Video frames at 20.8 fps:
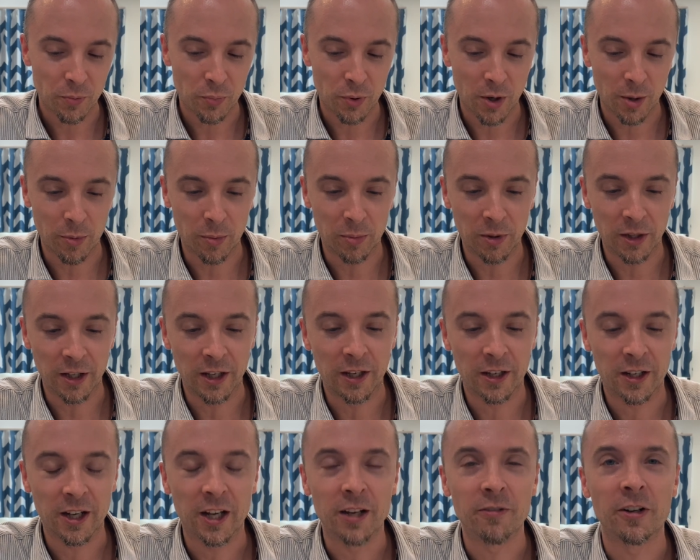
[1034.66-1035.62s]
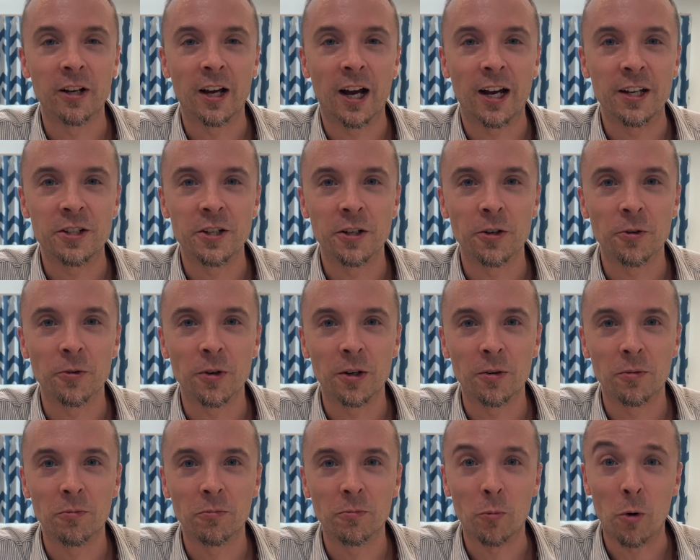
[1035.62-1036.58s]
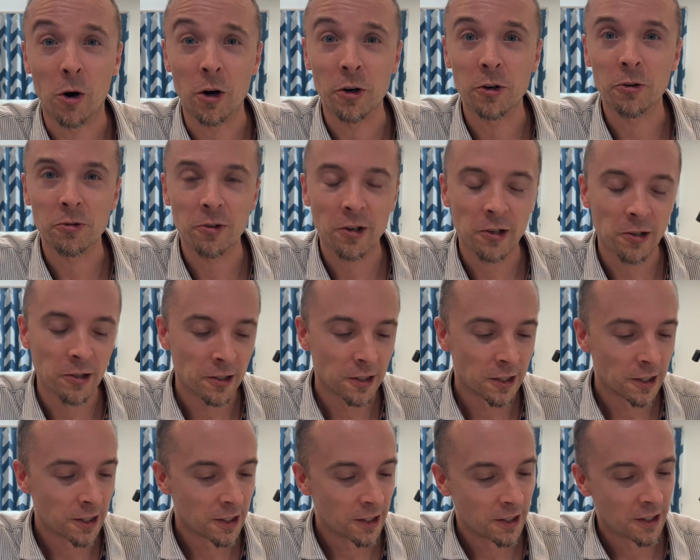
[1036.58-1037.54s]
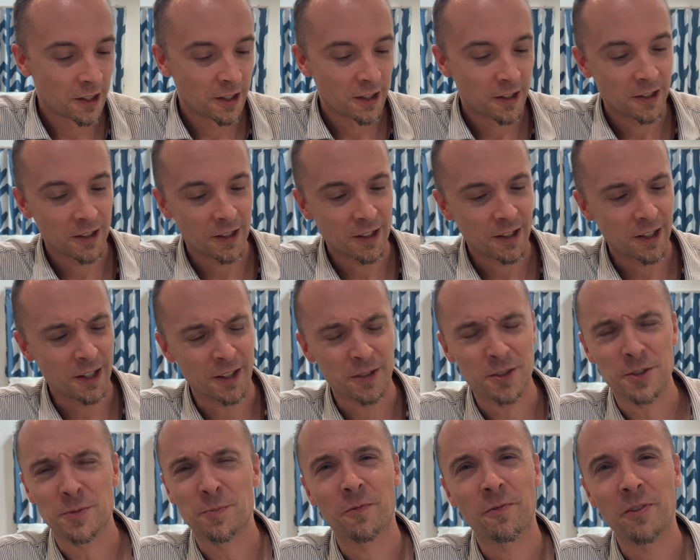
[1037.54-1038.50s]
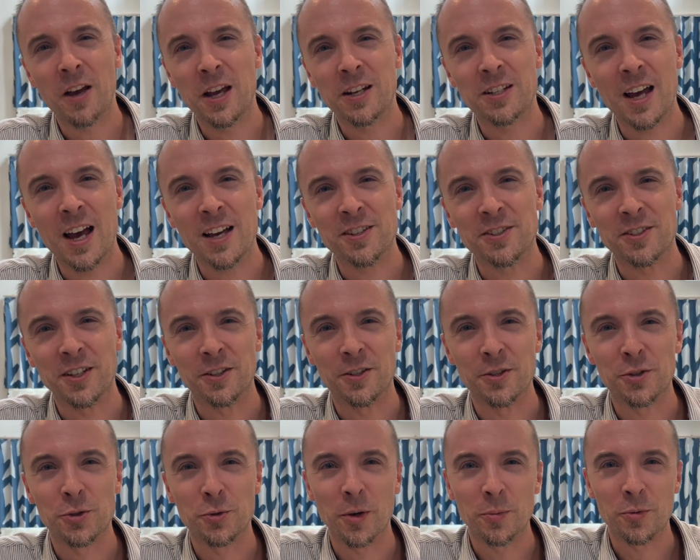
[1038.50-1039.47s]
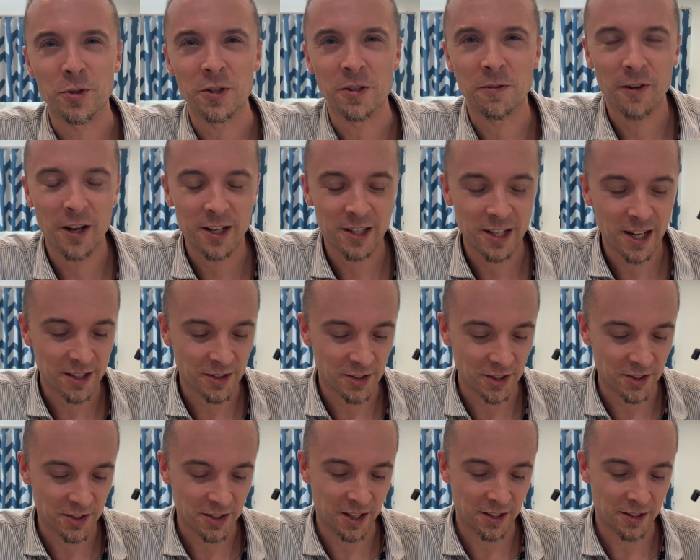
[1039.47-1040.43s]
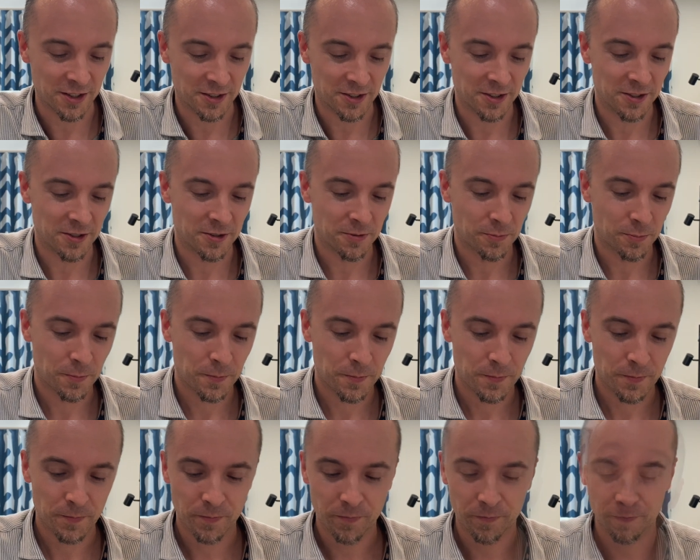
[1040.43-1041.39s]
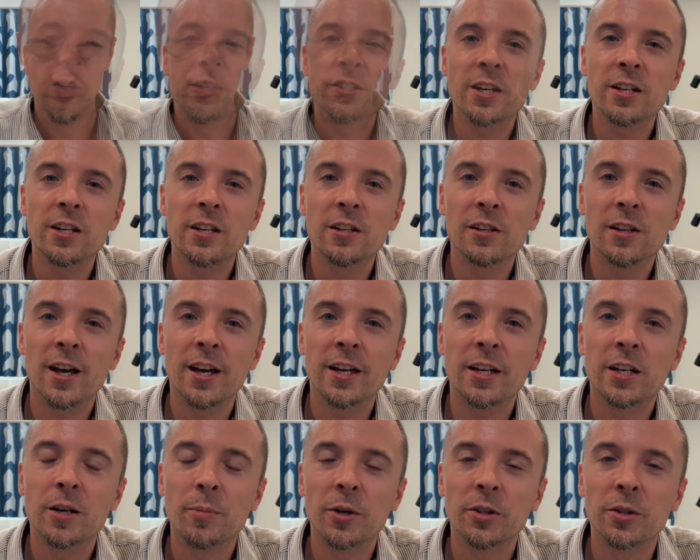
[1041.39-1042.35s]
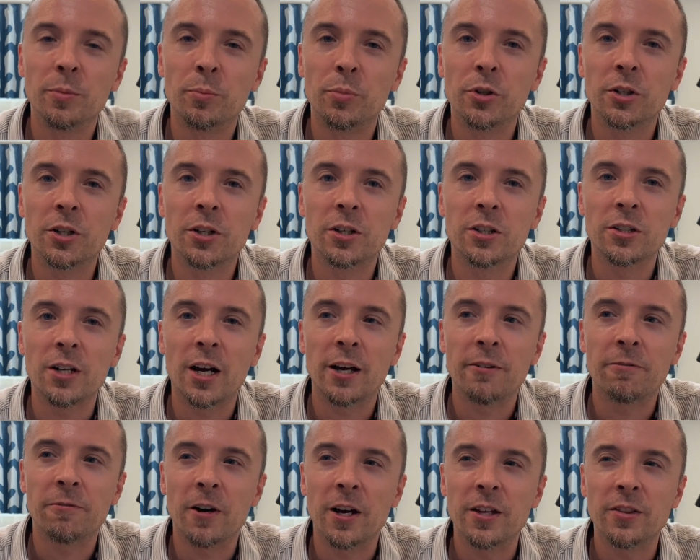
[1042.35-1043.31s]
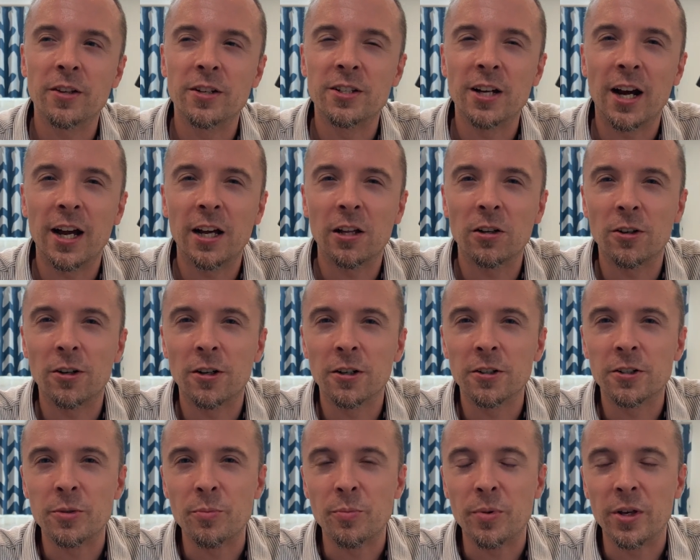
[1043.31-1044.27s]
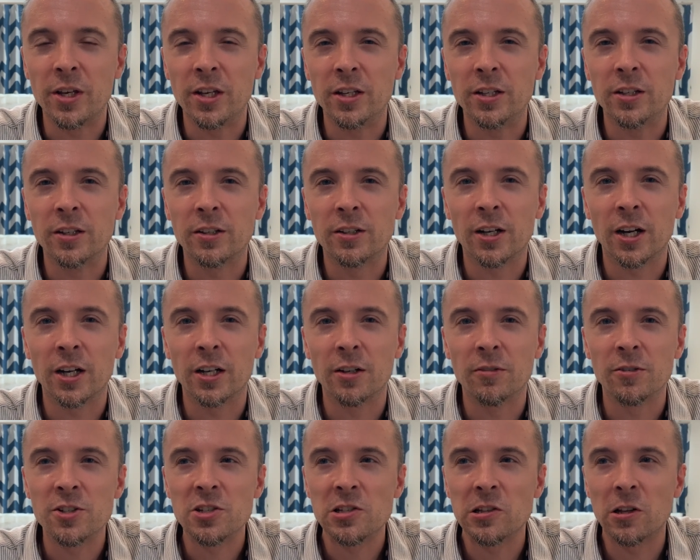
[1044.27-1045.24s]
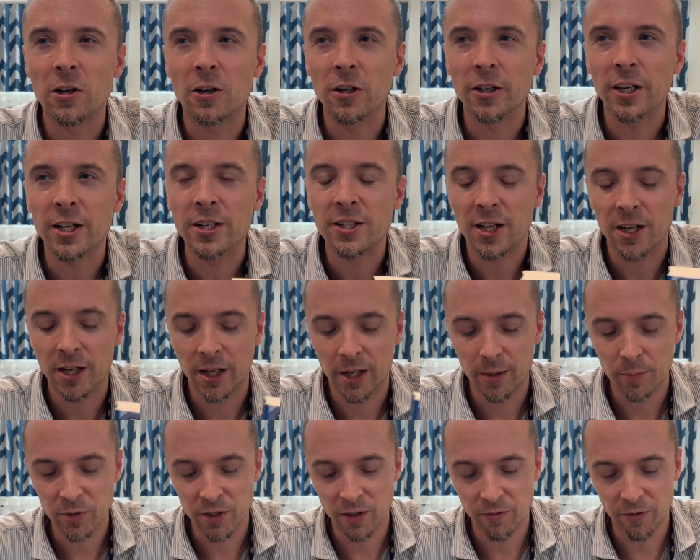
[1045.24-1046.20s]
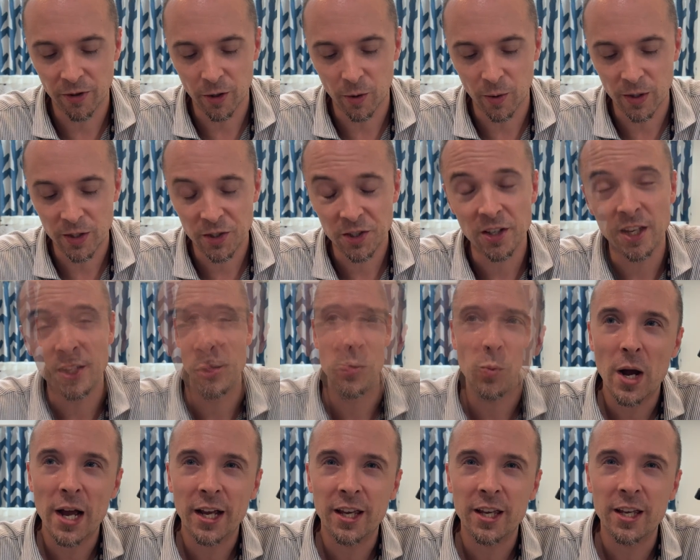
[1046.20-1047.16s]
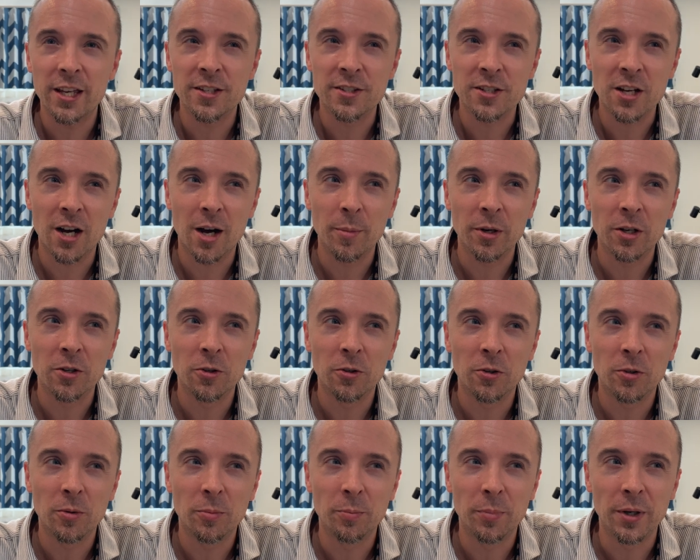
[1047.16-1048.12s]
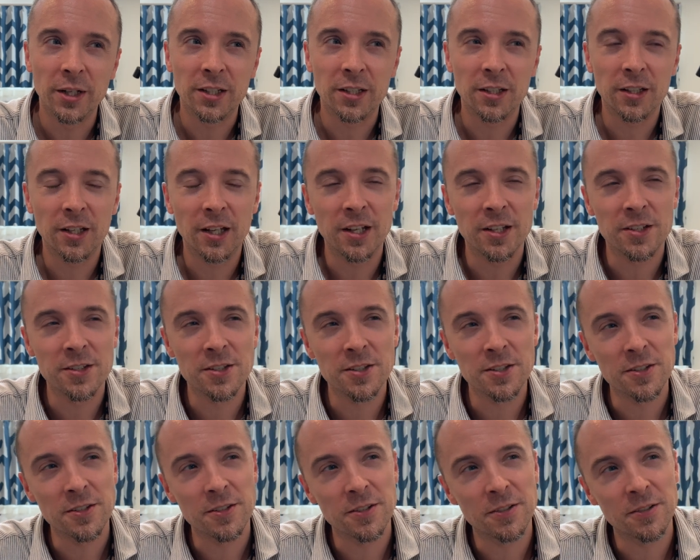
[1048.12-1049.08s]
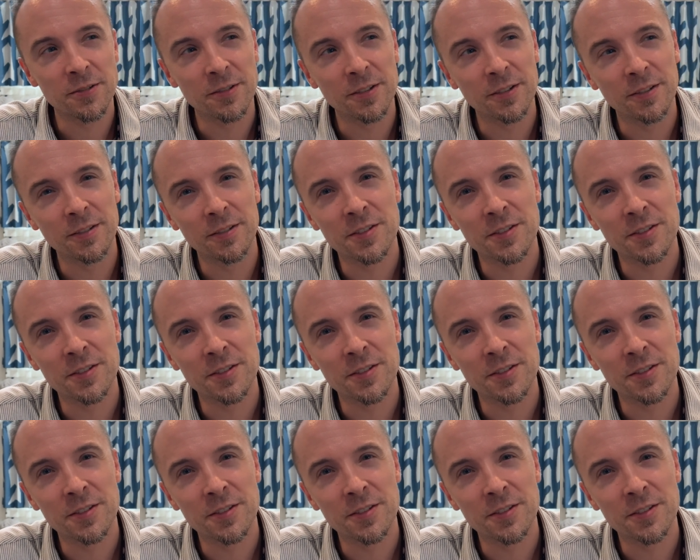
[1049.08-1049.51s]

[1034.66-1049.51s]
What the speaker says: Probably kind of an itinerant wanderer. Just fantastic descriptions, fantastic sentences. Some things I didn't like about the book: I find the dialogue to be kind of a slog at times, even though it's wacky, it's comical, but it's